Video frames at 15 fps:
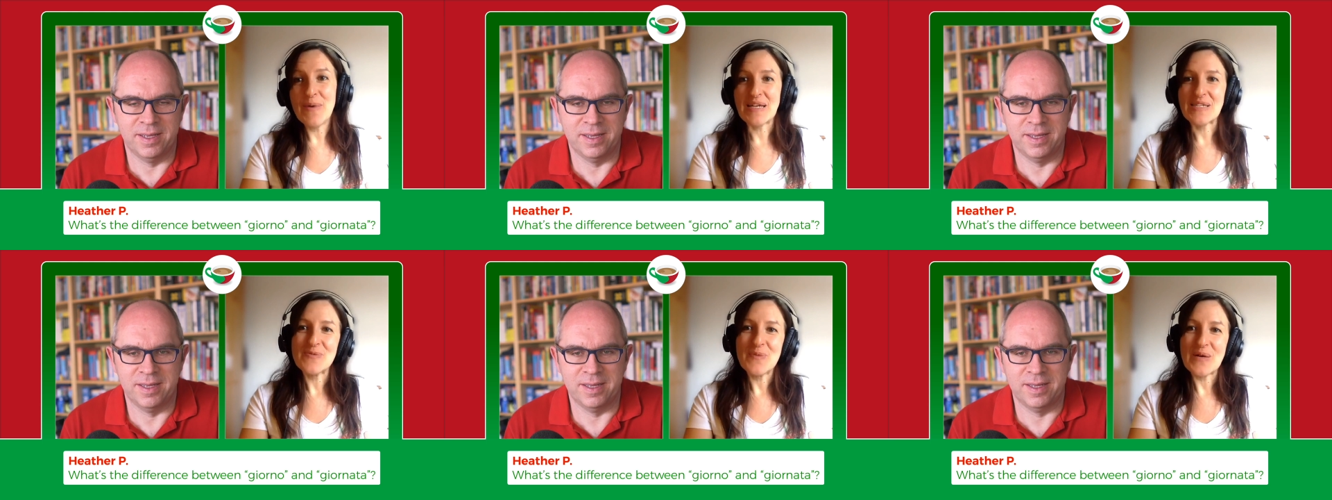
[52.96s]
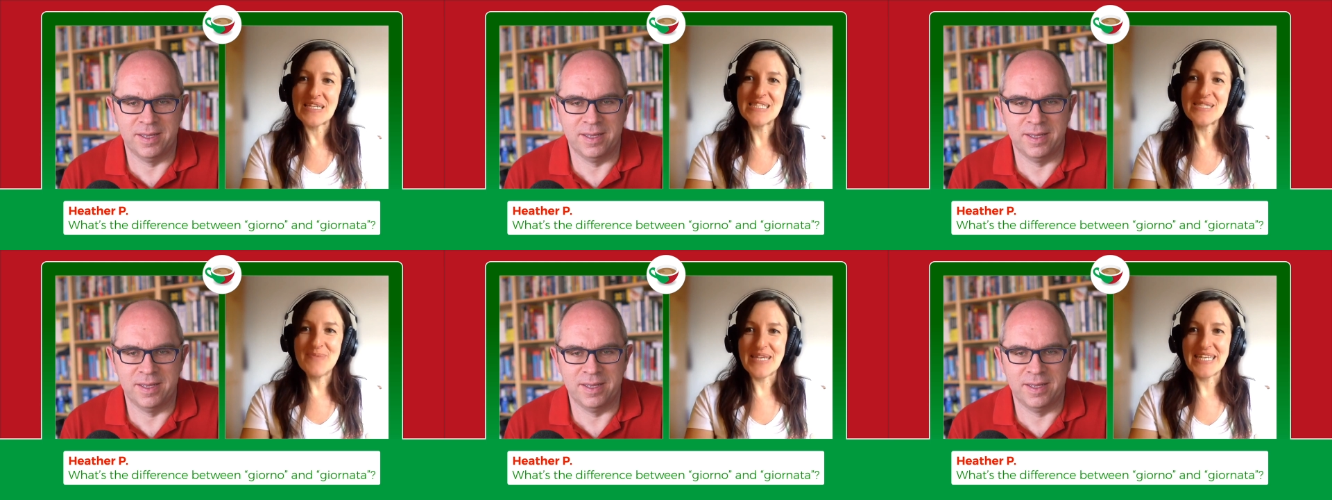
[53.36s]
Speaker 1: but
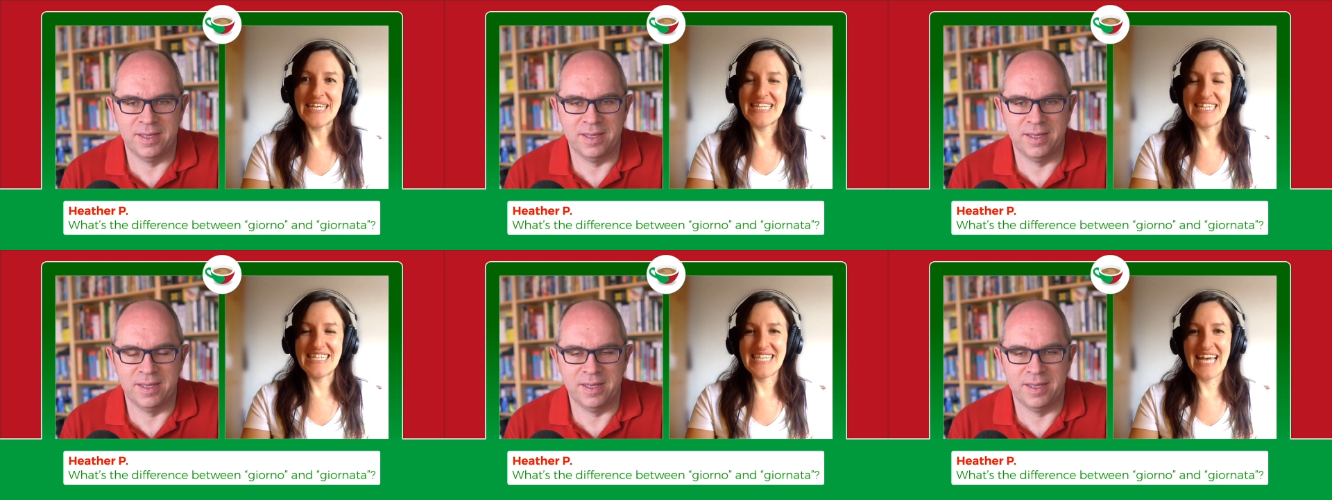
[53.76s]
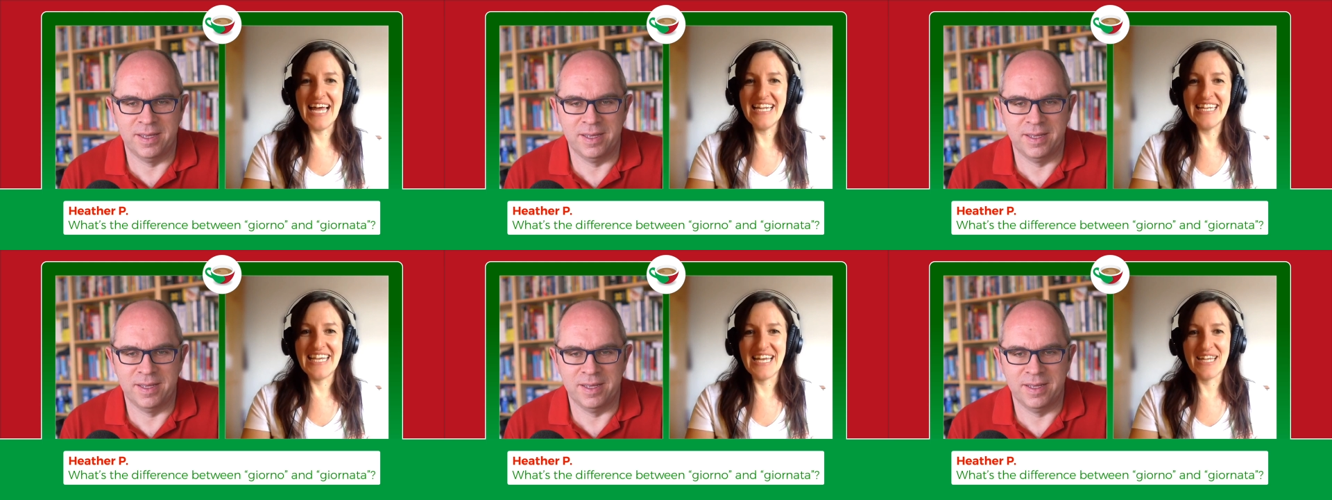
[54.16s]
when speaking
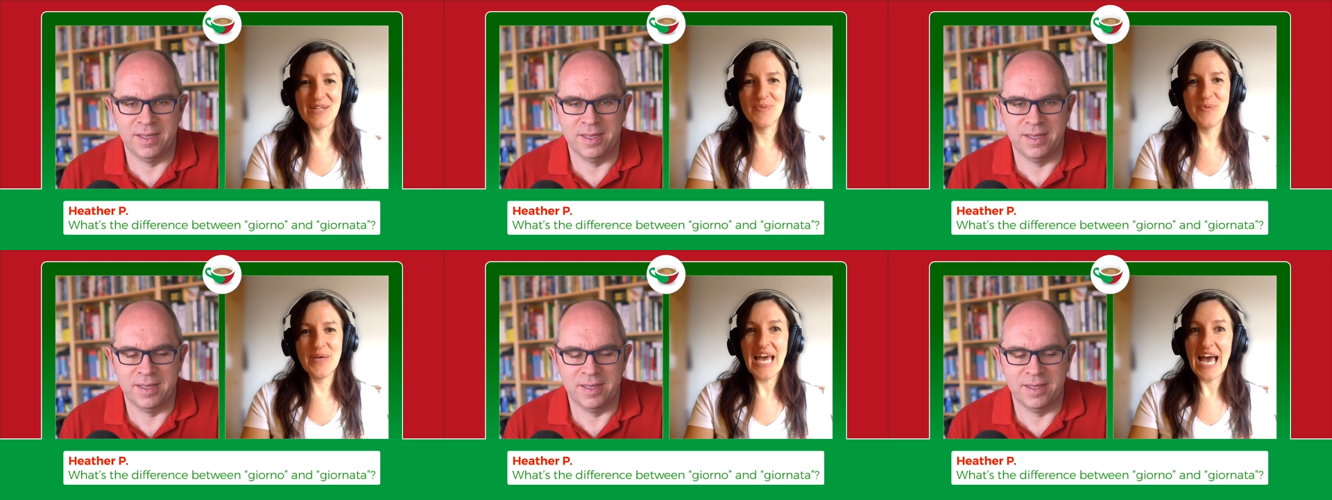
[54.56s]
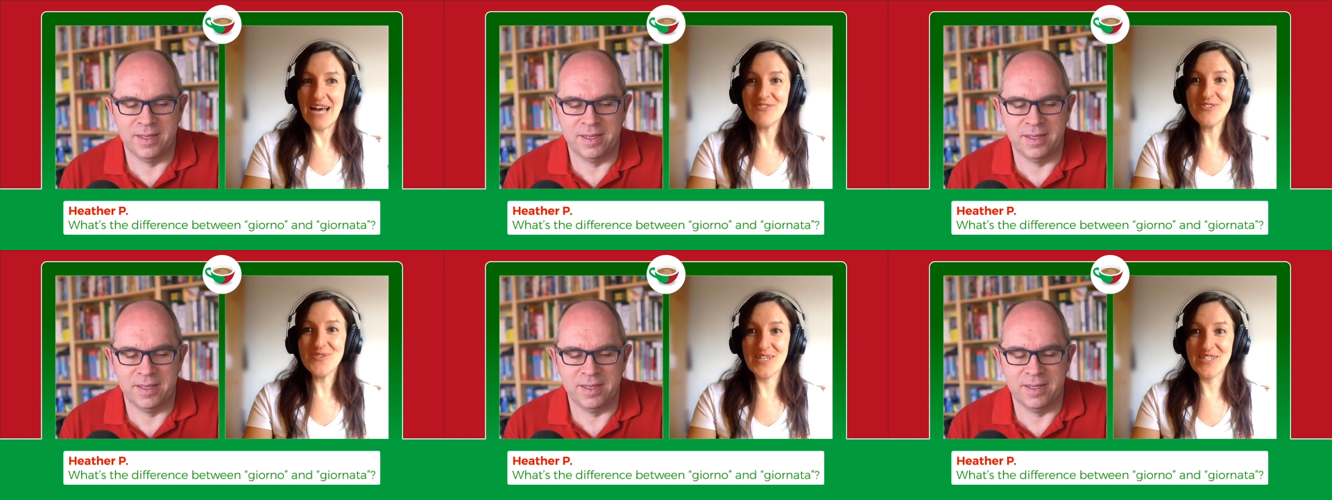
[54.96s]
Italian we
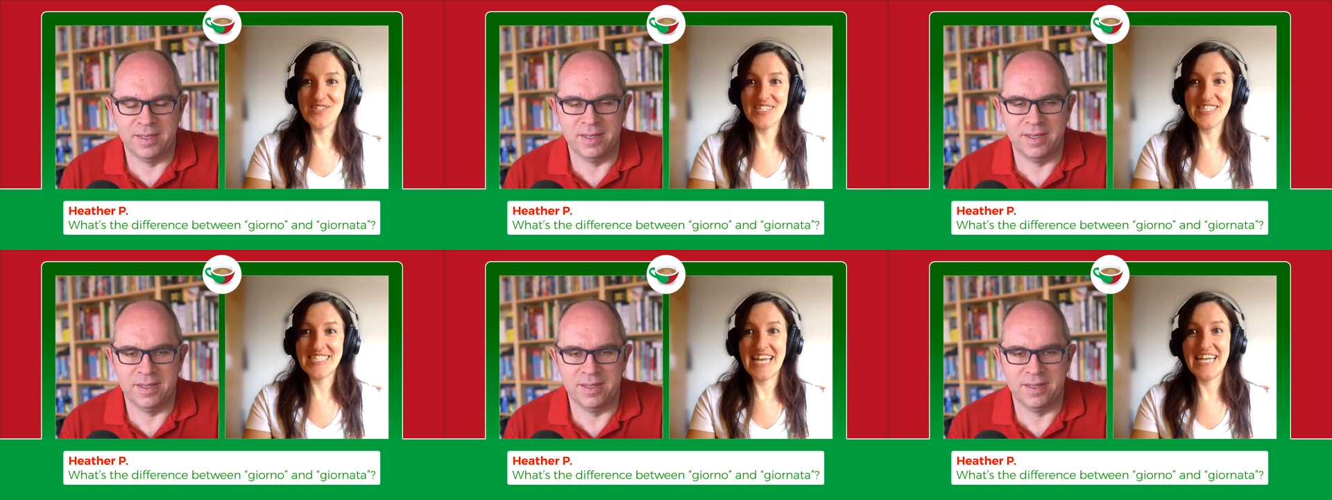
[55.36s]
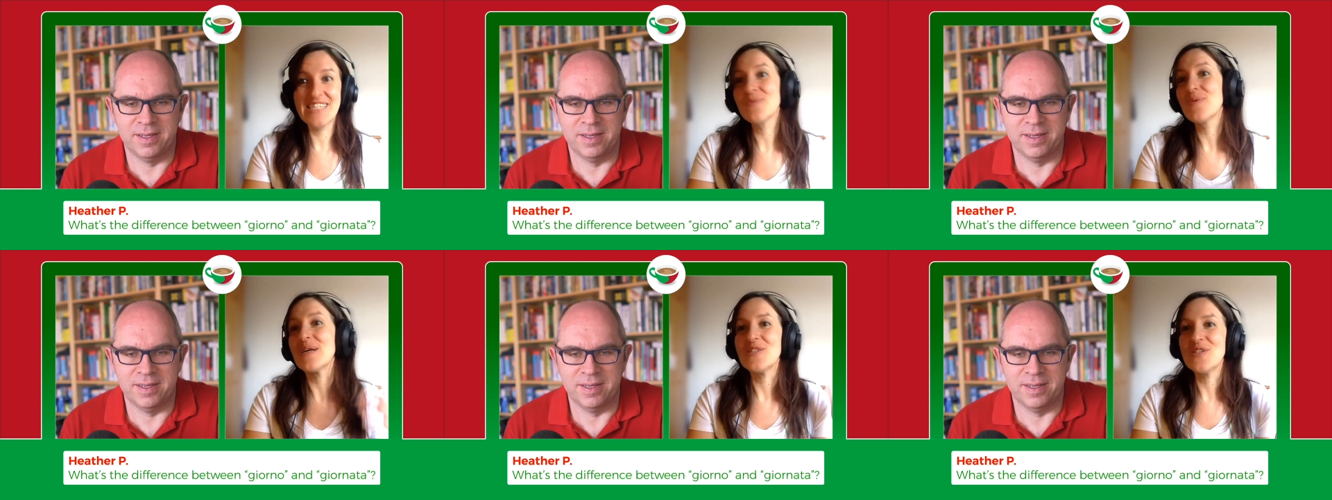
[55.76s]
have to
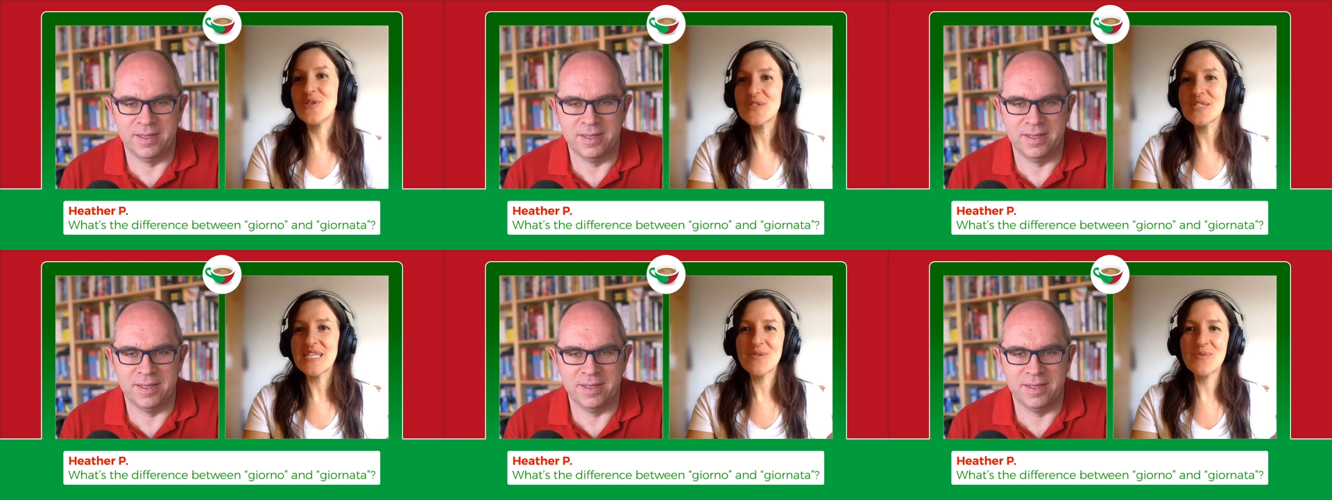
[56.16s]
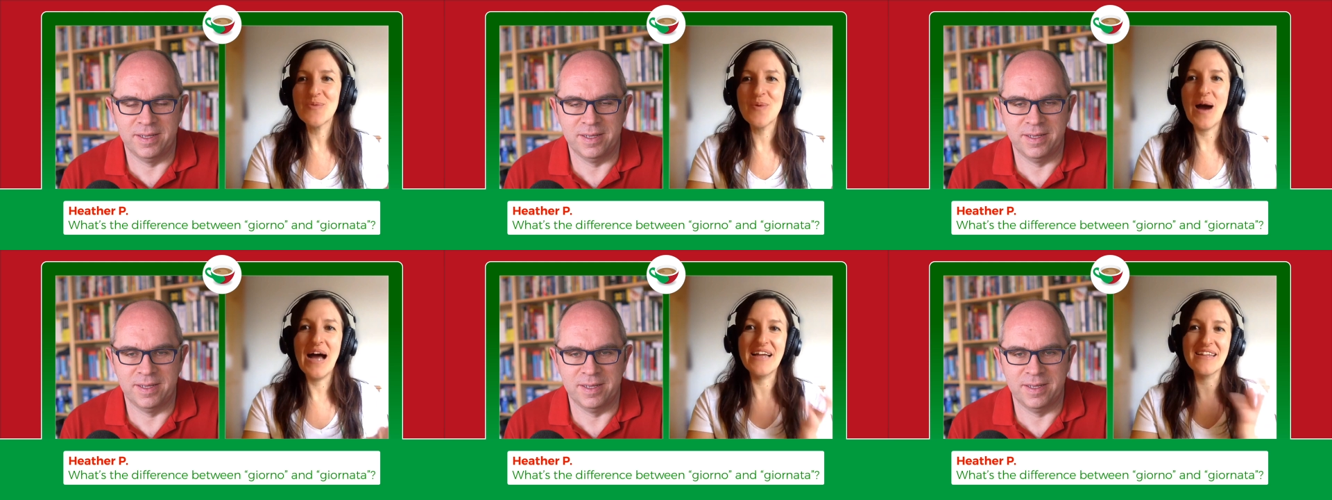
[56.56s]
understand when using
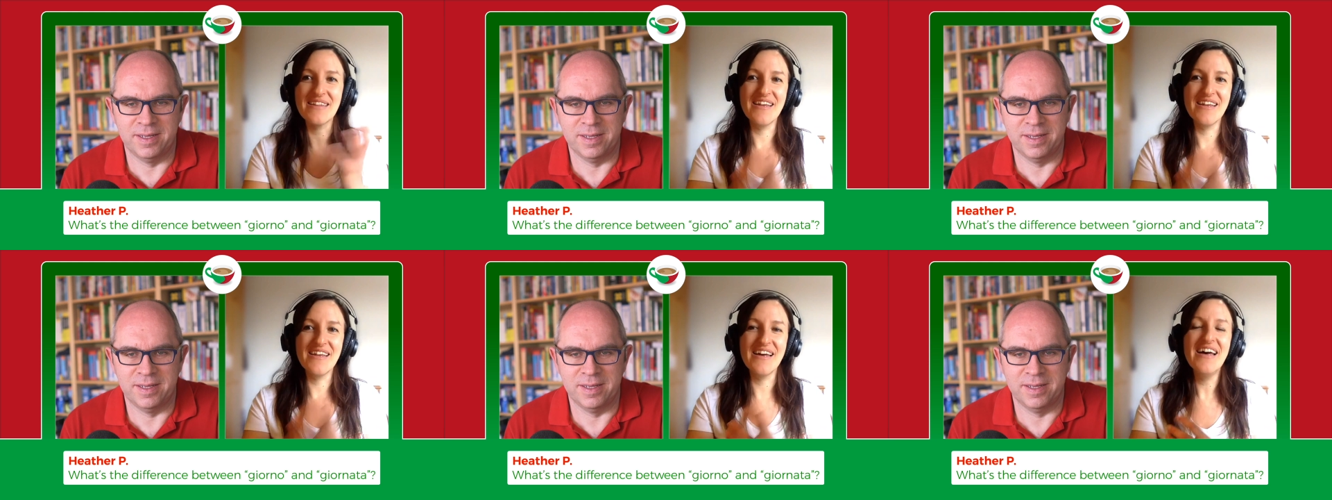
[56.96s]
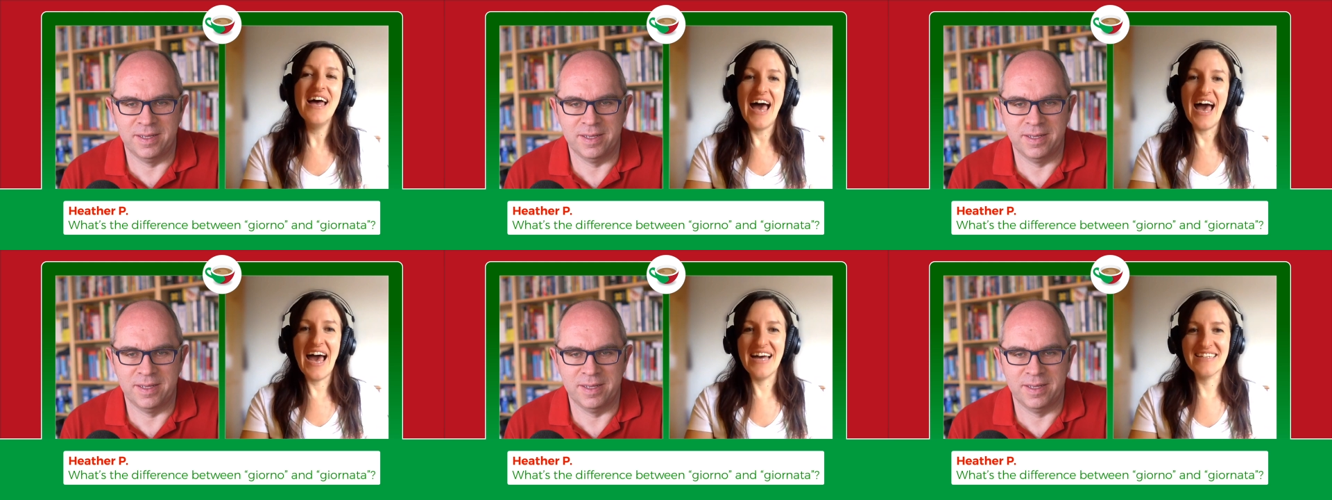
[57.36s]
one
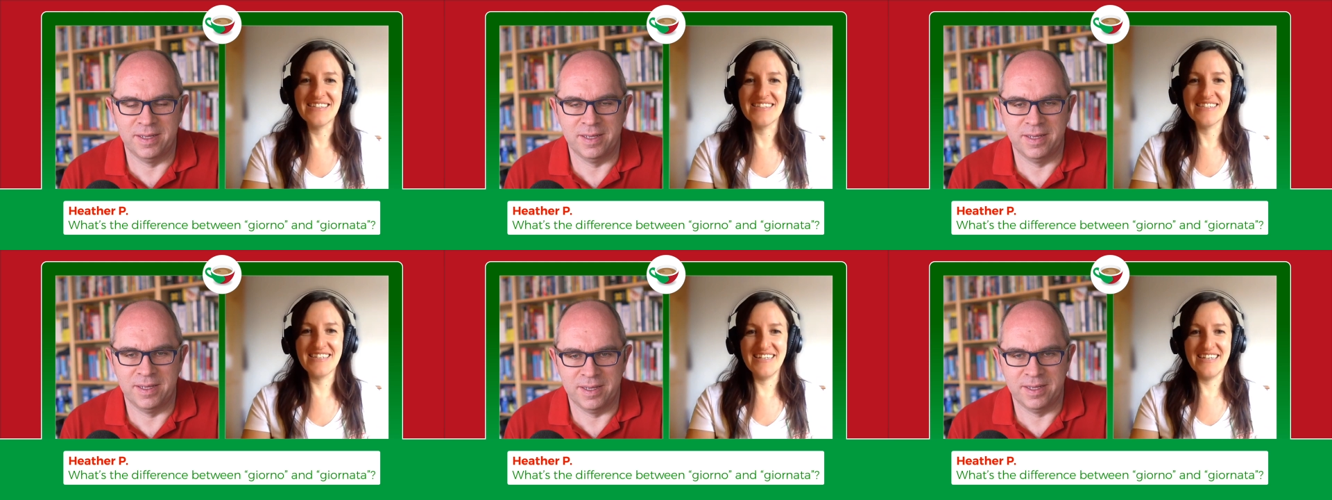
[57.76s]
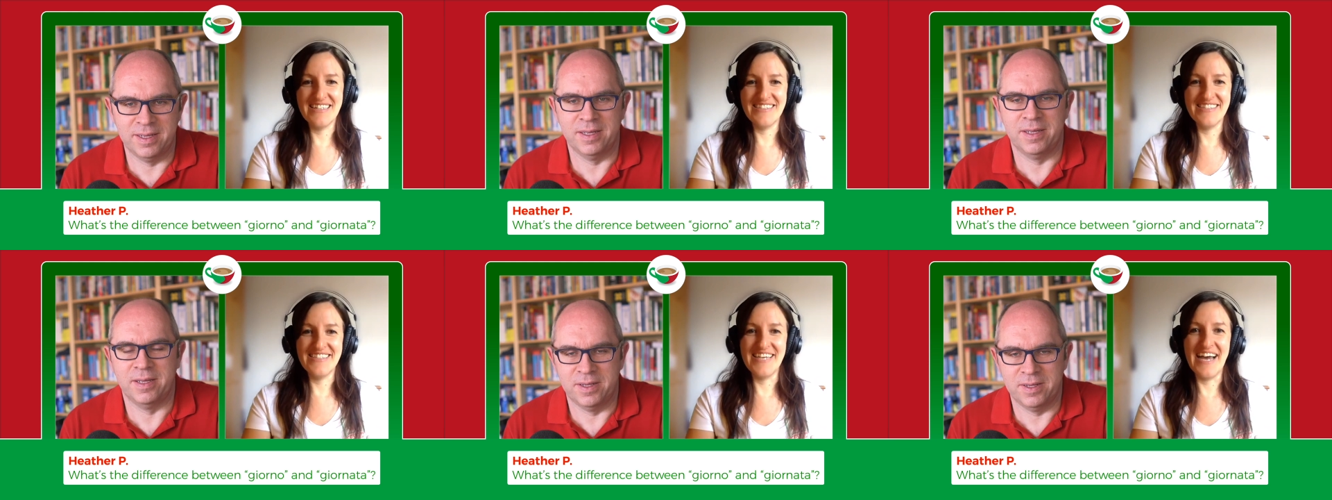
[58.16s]
and uh,
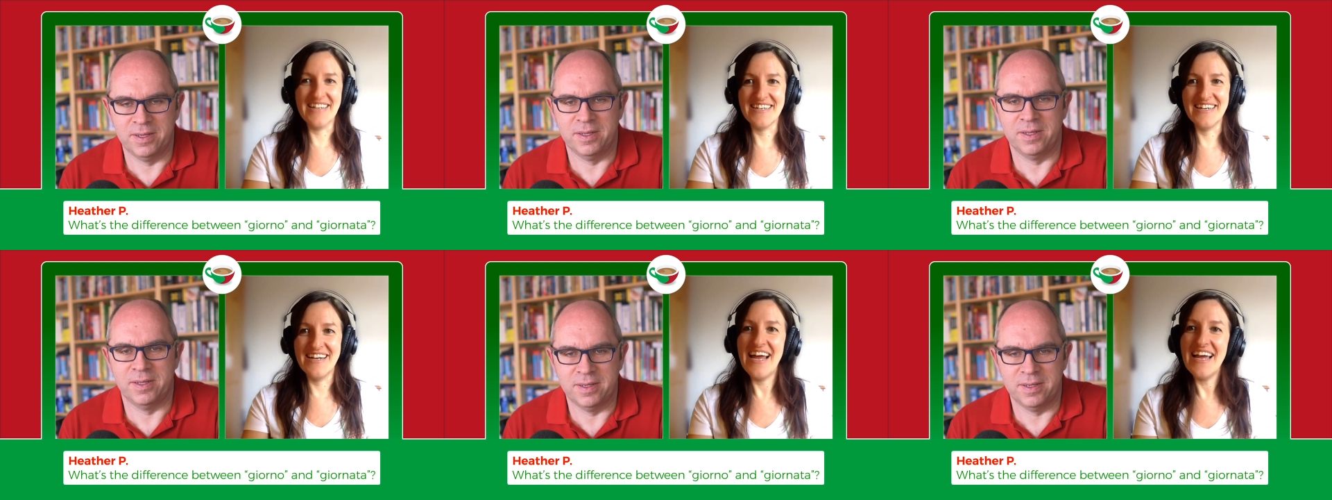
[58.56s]
the other.